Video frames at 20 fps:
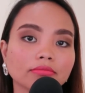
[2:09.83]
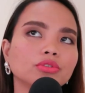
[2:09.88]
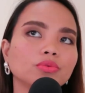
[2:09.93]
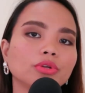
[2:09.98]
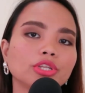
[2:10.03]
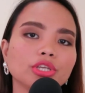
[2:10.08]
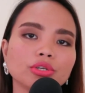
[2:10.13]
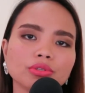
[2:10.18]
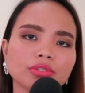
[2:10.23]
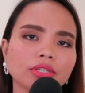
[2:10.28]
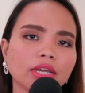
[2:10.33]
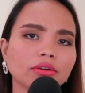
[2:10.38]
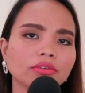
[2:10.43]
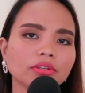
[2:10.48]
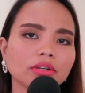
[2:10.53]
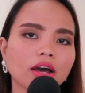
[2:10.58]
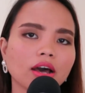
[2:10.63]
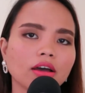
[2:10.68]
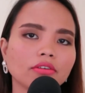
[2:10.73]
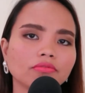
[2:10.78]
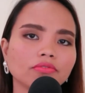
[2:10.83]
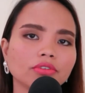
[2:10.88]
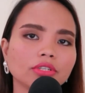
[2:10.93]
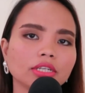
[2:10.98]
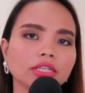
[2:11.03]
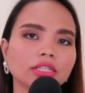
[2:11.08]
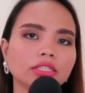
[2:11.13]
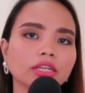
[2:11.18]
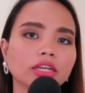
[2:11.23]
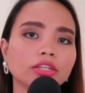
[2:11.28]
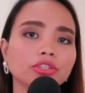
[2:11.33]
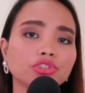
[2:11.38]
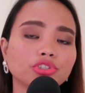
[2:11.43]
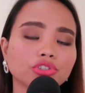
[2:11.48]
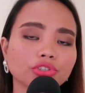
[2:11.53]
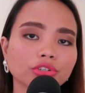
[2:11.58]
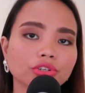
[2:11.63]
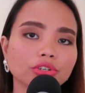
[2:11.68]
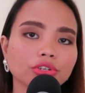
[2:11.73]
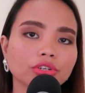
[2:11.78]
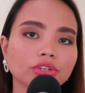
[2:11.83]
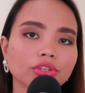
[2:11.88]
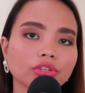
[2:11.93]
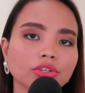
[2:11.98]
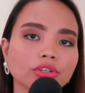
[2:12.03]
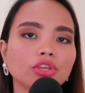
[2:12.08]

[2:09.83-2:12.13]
When you sound confident and sure,